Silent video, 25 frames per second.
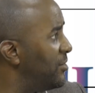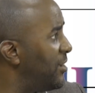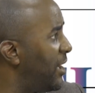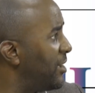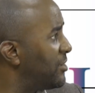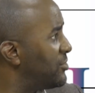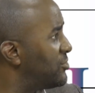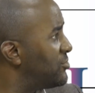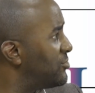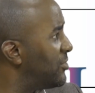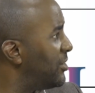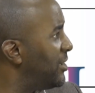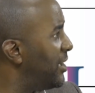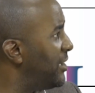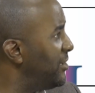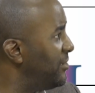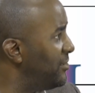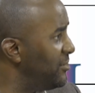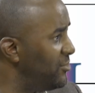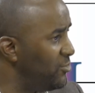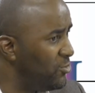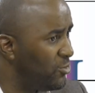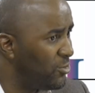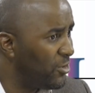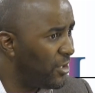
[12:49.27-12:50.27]
actually, I
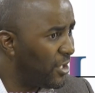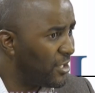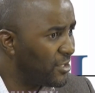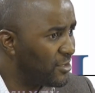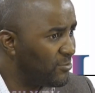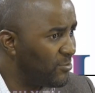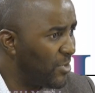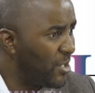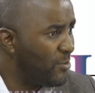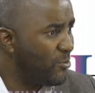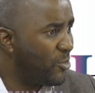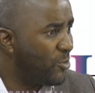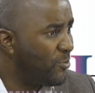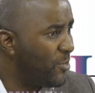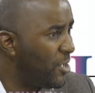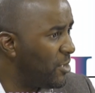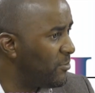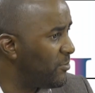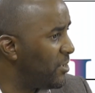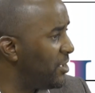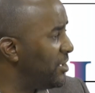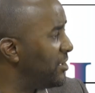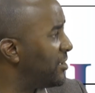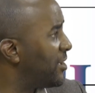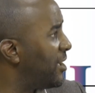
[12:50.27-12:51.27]
didn't know that my mobile
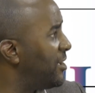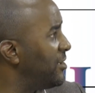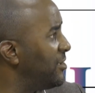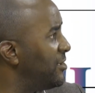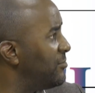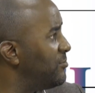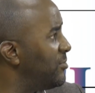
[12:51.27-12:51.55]
money can